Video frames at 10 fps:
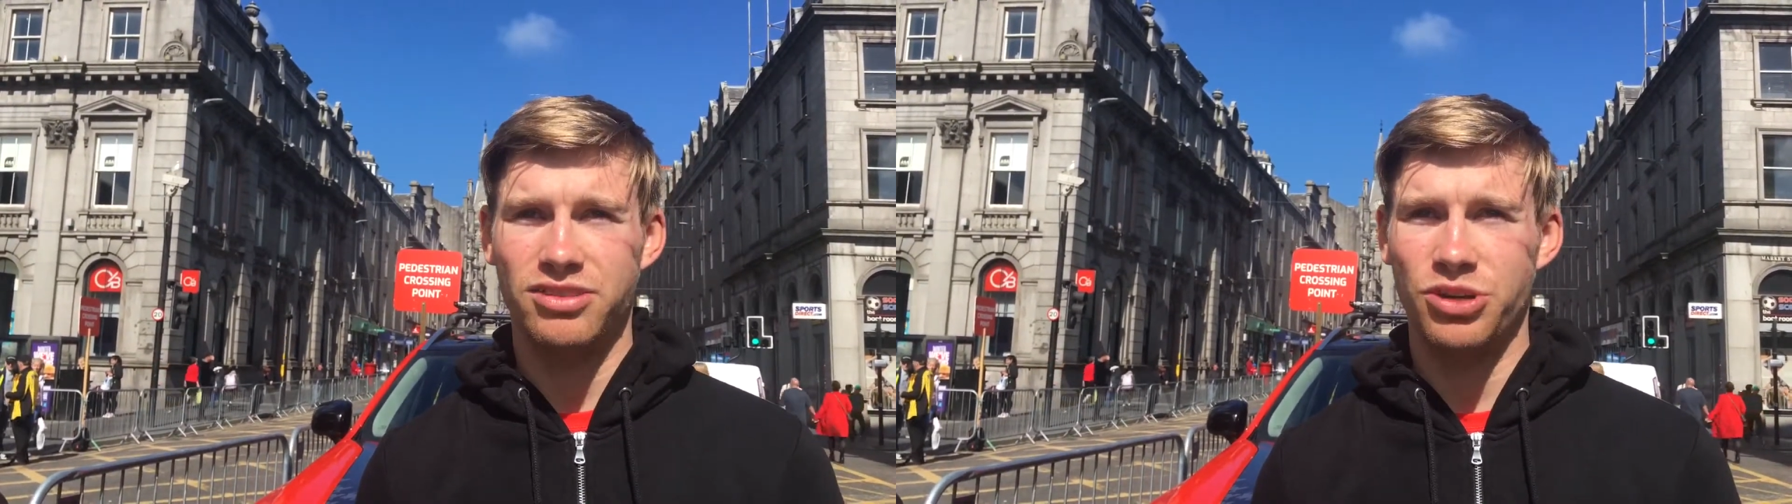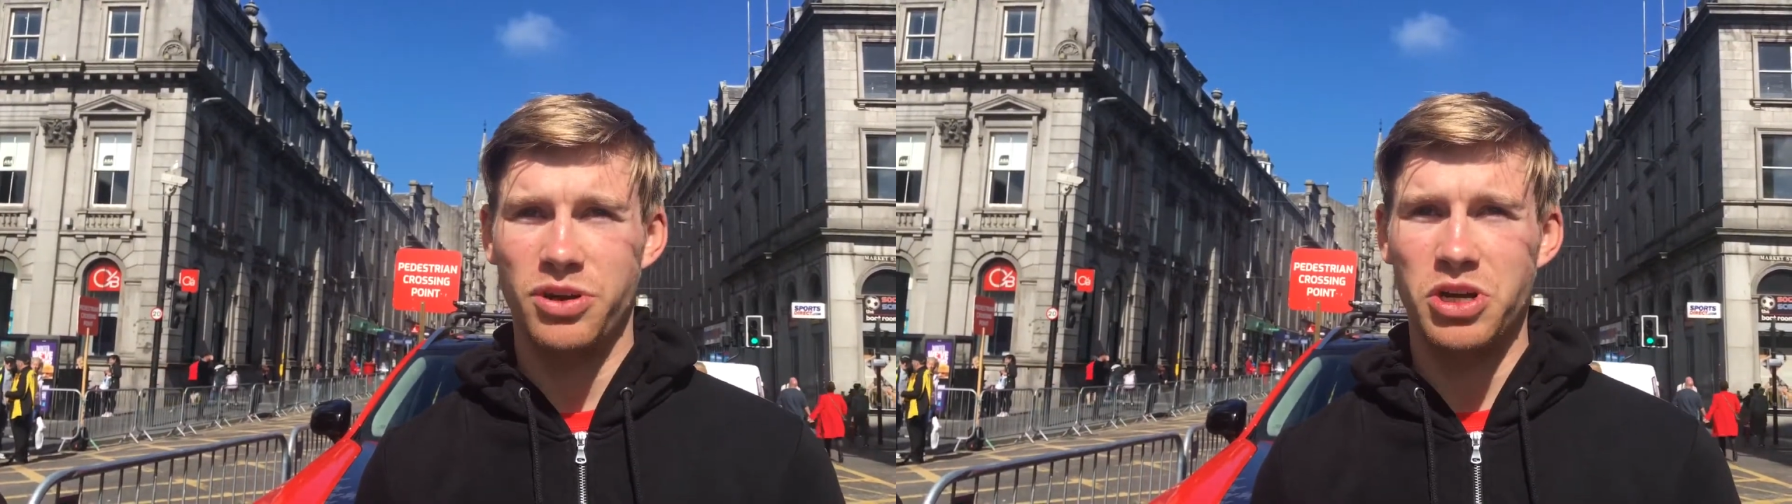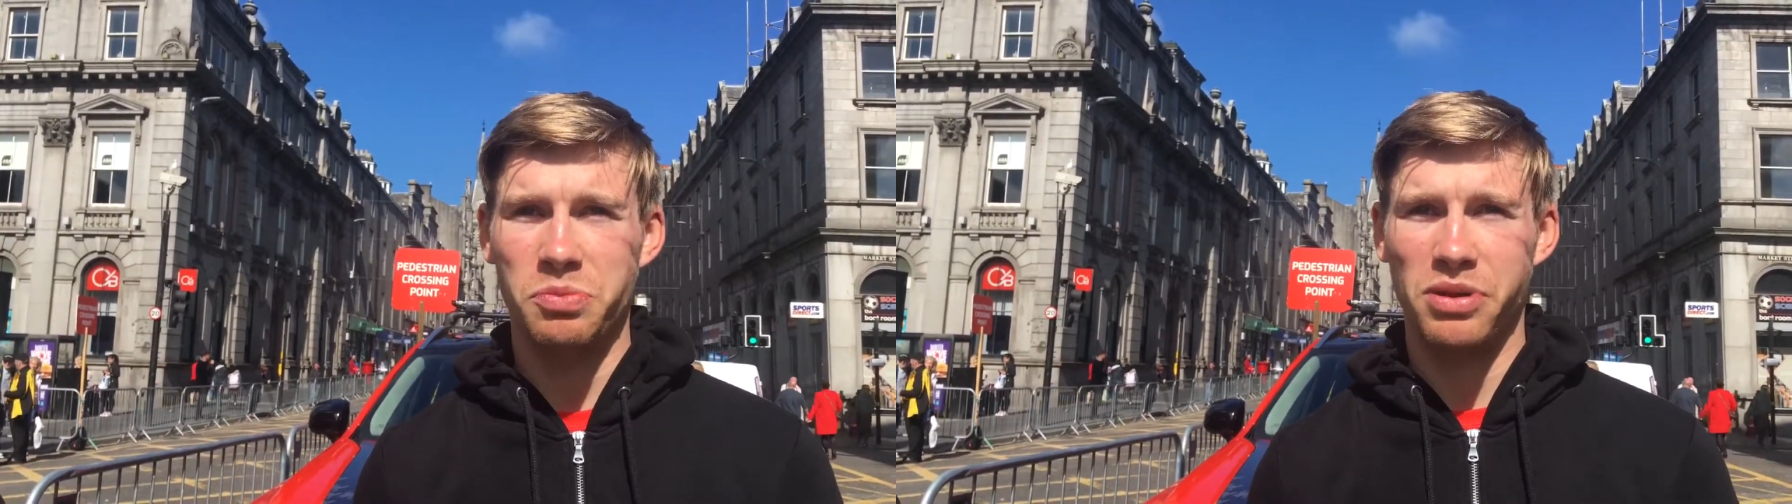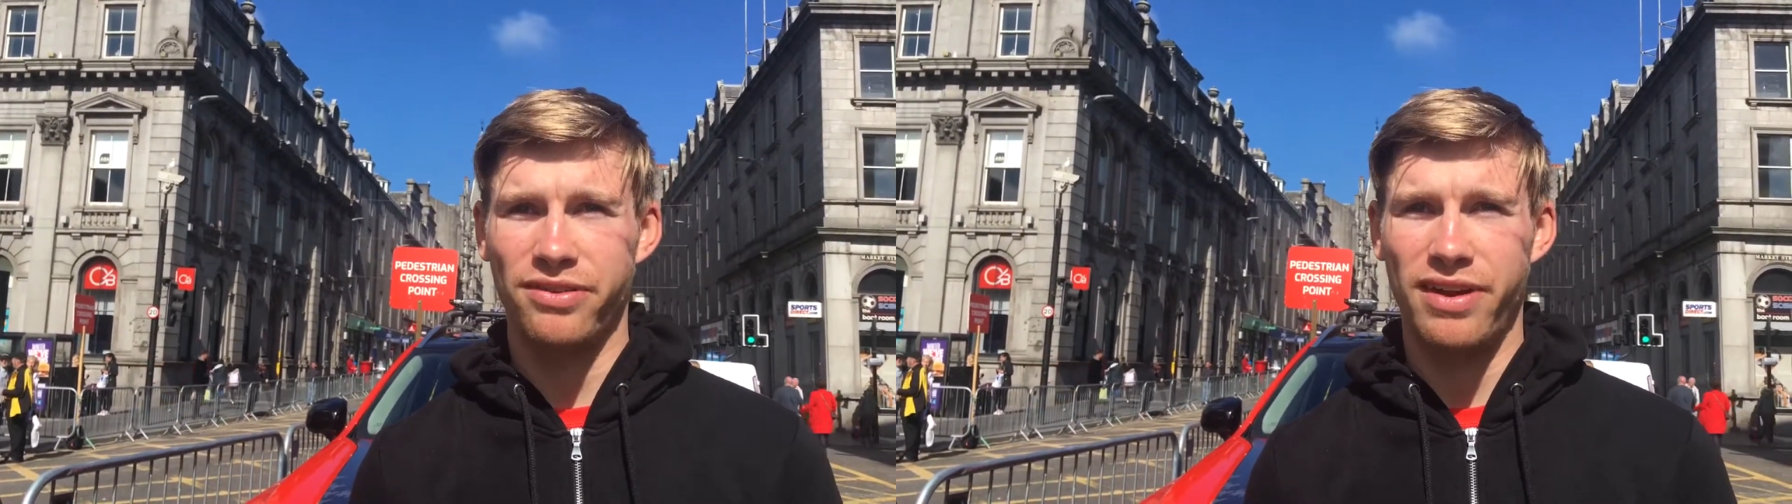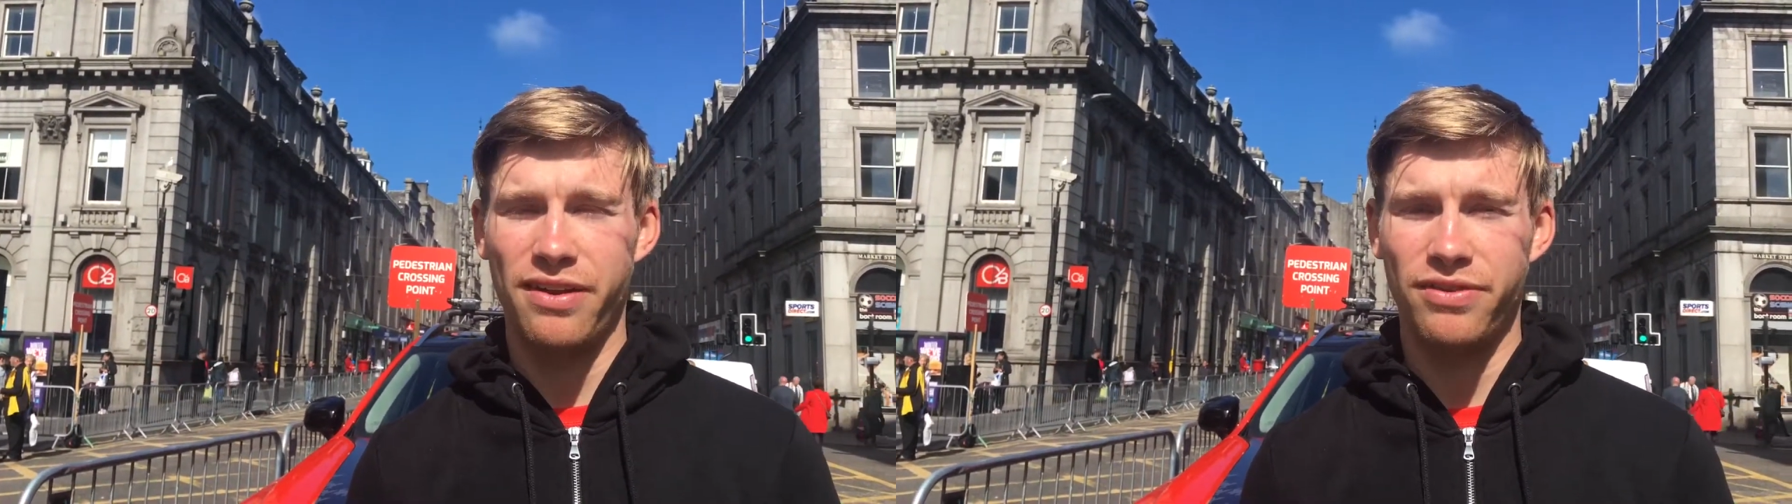Do a couple
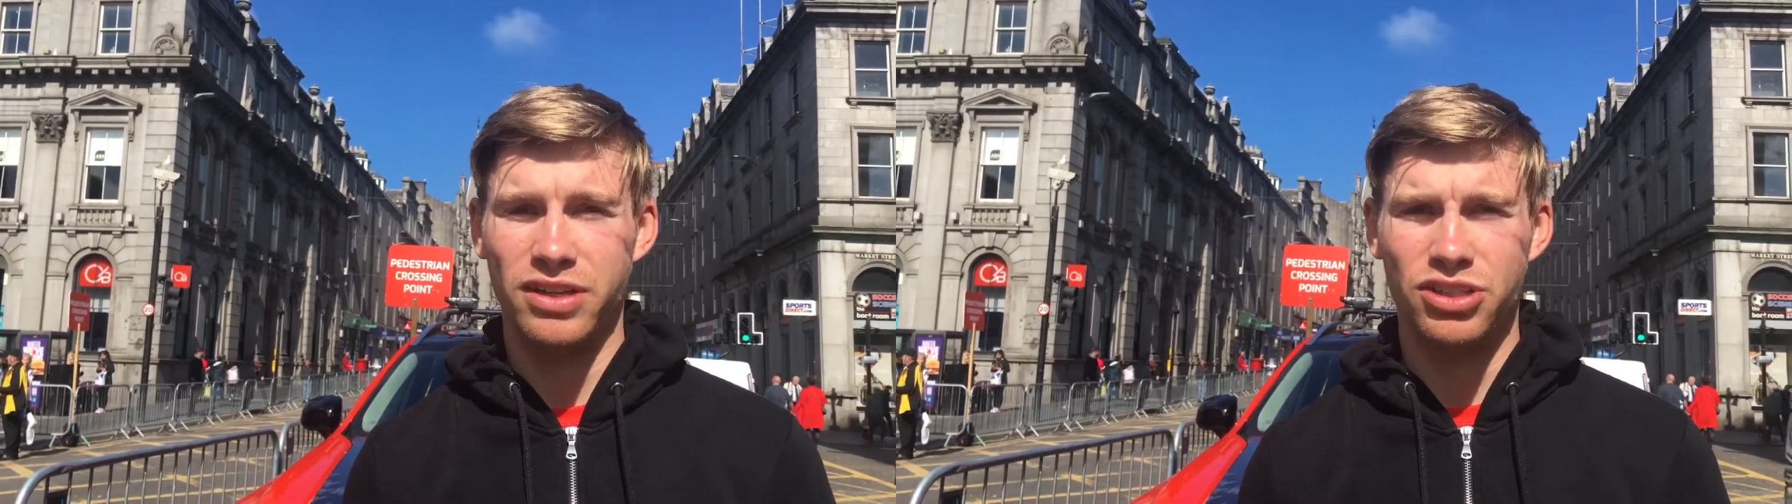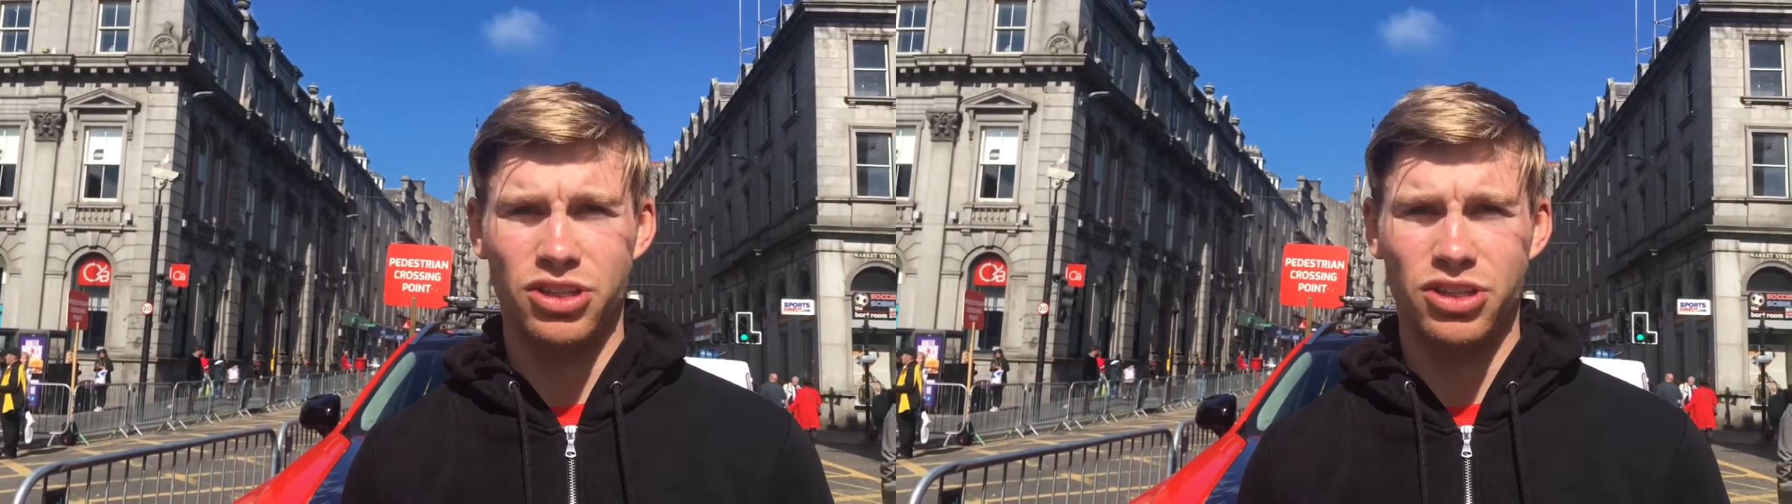of efforts